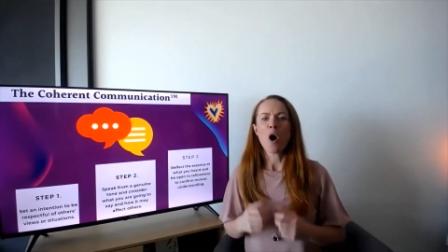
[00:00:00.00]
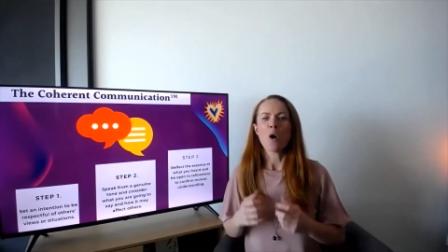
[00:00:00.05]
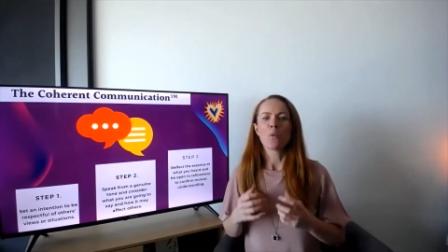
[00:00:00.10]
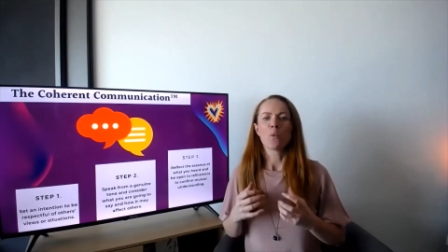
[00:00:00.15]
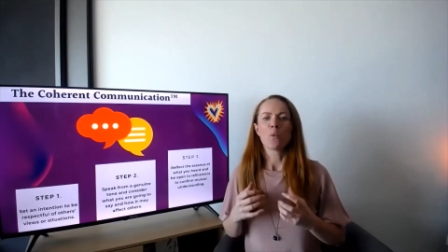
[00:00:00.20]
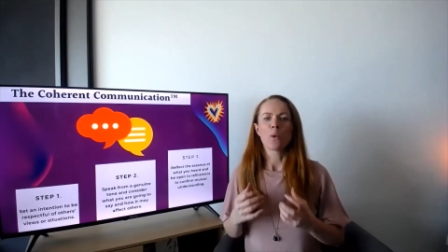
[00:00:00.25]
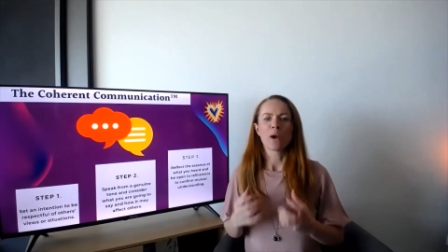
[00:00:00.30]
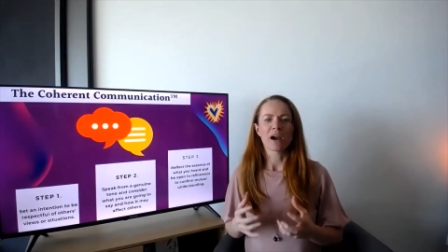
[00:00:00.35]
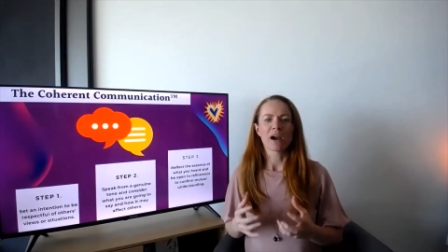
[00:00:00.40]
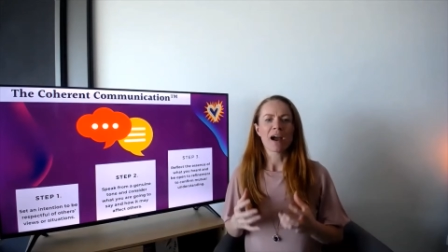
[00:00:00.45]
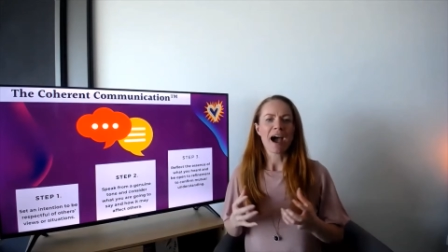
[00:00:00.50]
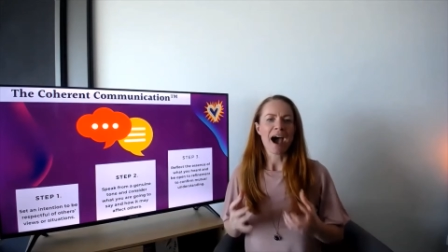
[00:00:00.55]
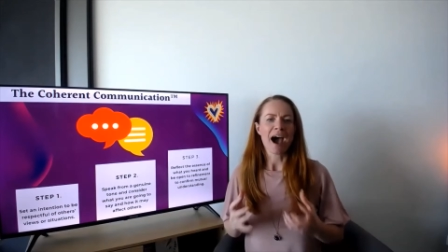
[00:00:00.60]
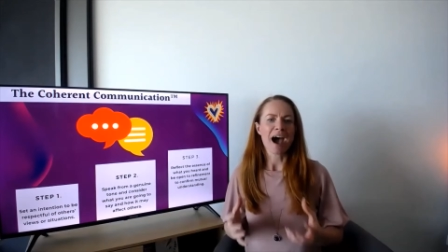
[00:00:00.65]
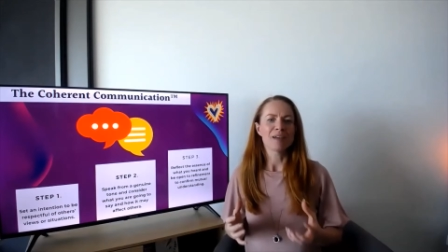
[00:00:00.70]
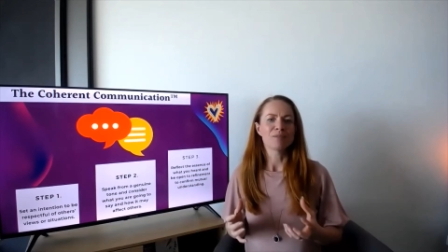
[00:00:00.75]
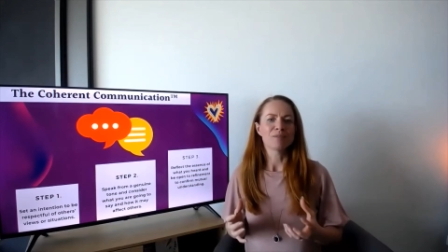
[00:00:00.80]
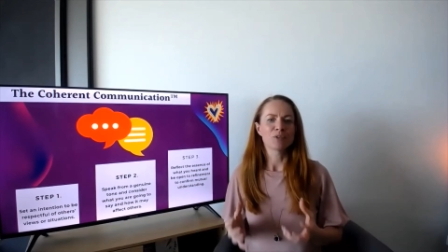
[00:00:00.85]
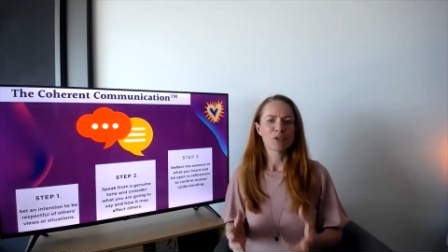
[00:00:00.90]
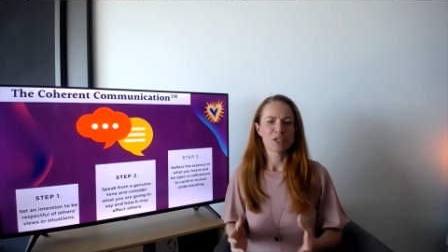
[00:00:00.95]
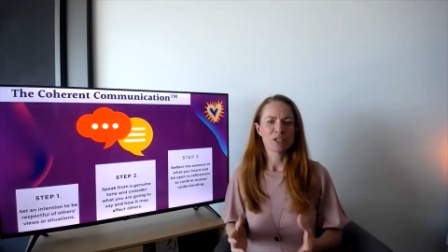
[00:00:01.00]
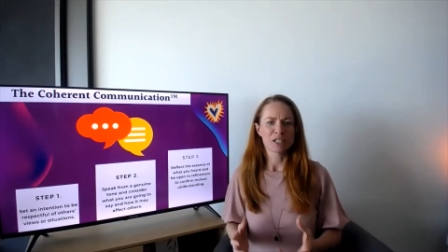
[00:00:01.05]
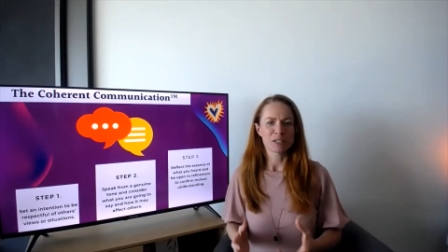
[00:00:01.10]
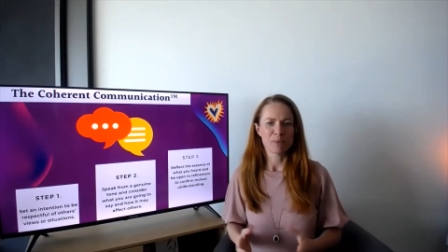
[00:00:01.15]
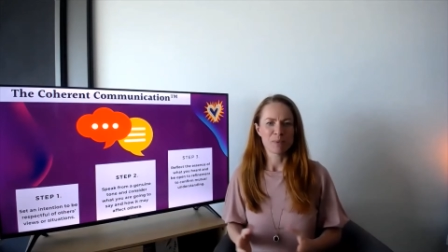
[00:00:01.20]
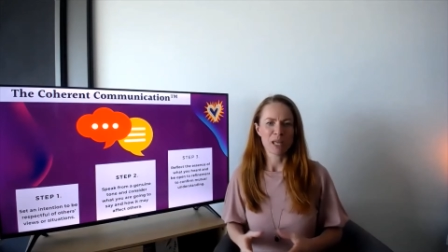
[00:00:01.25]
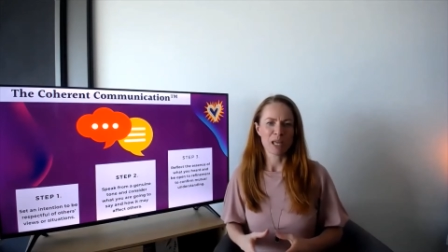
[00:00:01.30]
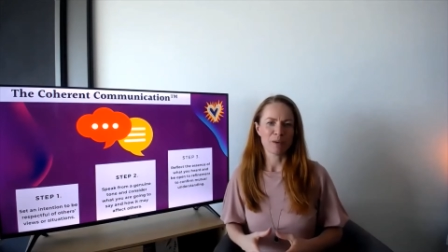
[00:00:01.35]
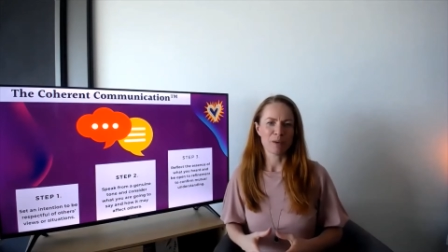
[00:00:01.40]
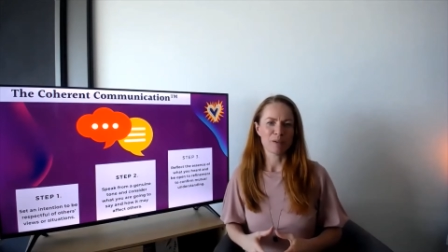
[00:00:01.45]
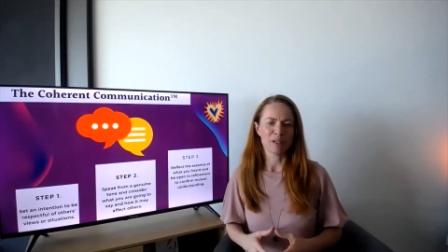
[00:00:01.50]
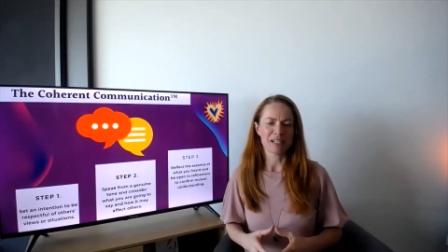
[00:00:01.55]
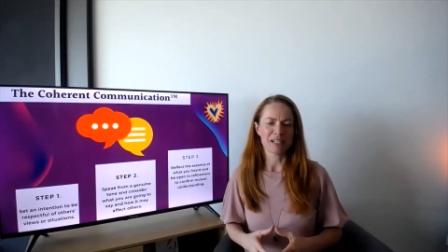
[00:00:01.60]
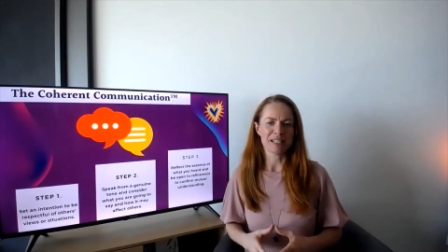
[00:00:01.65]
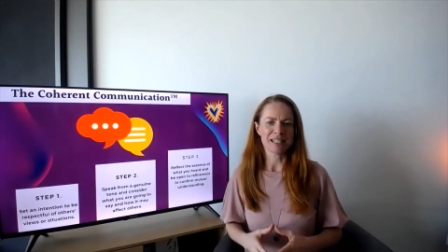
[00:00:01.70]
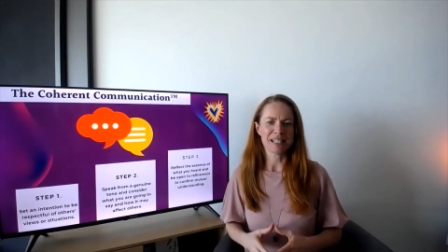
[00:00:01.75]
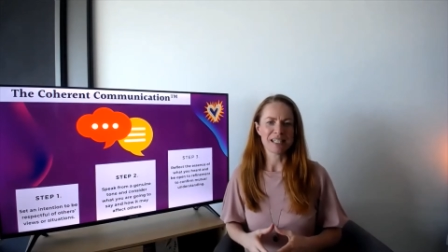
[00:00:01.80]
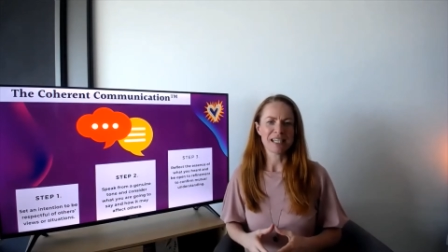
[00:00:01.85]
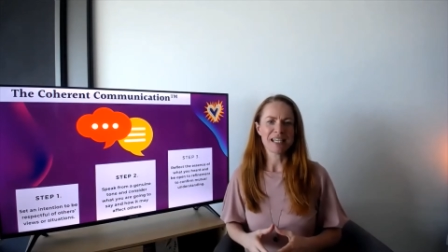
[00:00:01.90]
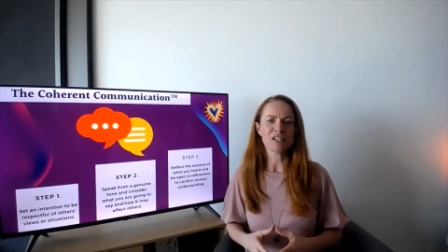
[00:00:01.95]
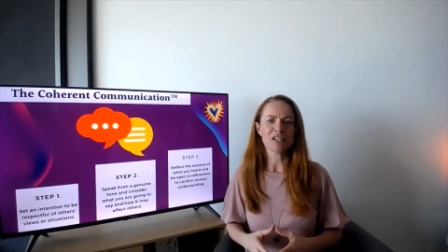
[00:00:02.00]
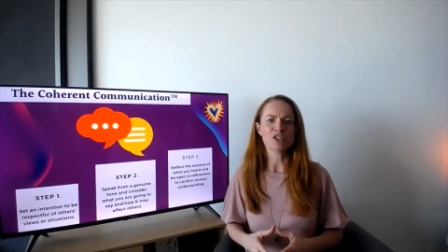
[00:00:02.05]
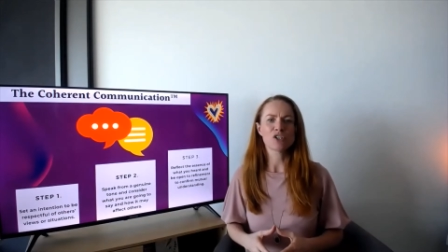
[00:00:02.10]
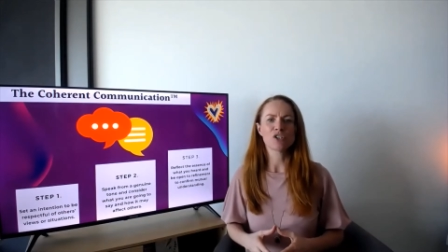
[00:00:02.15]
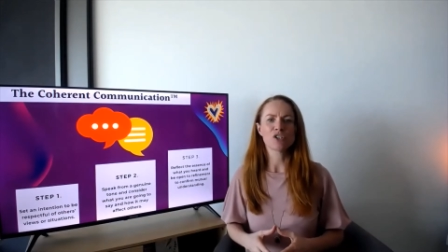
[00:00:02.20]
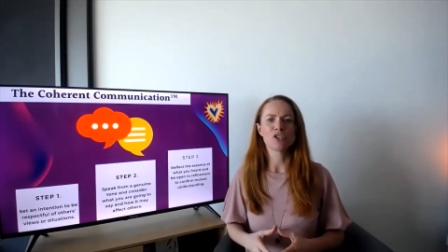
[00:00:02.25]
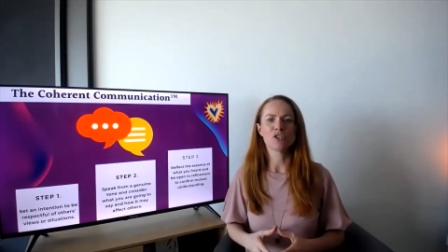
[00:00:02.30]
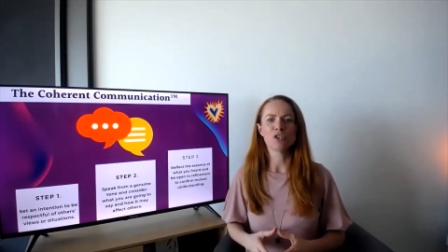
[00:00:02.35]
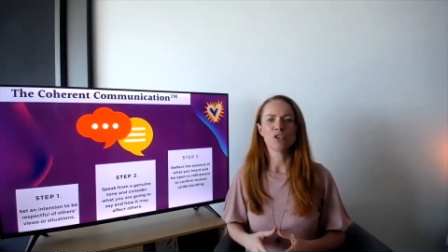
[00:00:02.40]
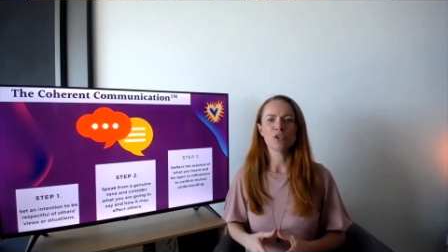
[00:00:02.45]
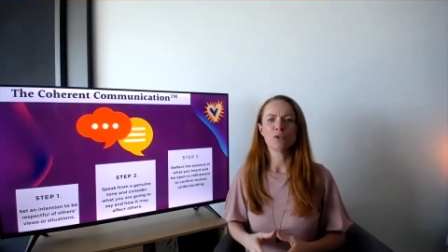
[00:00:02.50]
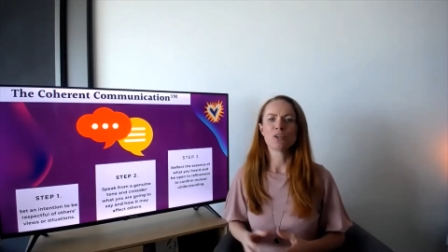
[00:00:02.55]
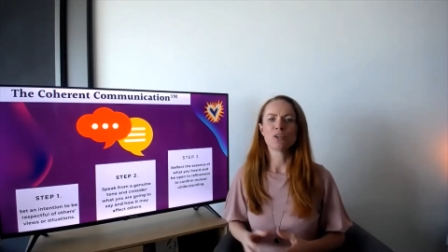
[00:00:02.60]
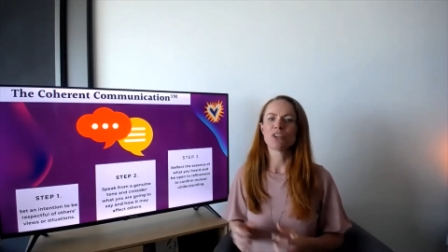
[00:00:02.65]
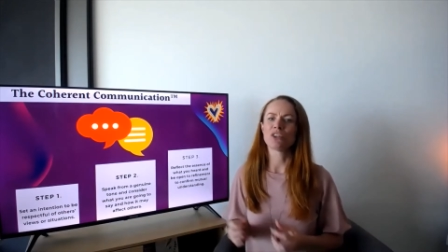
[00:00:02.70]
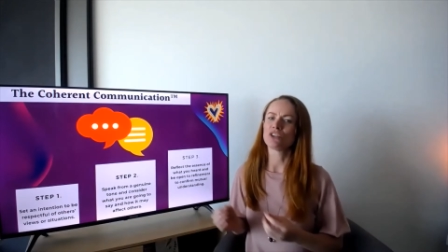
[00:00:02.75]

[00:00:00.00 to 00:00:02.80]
where I'm going to be able to teach you